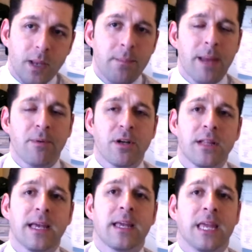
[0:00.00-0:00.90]

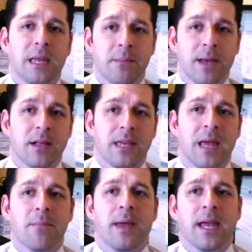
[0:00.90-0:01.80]
pay-per-click, email
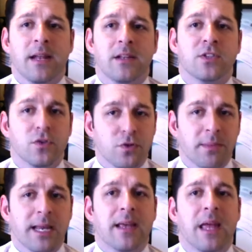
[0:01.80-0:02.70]
campaign, social
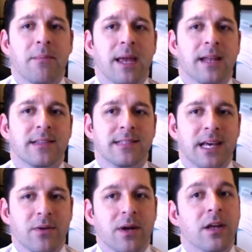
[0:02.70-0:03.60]
media campaign,
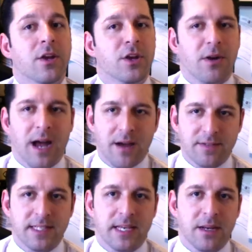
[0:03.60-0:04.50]
etc.? You're
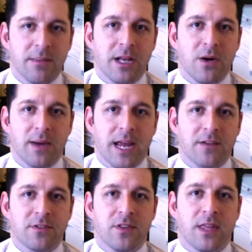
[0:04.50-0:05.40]
obviously going to be going
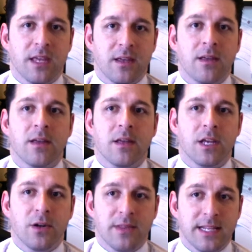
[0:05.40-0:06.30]
after the
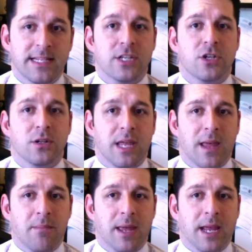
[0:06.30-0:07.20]
digital
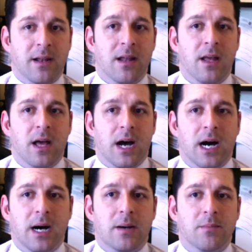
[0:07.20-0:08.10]
campaign.
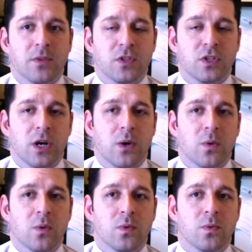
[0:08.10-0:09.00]
So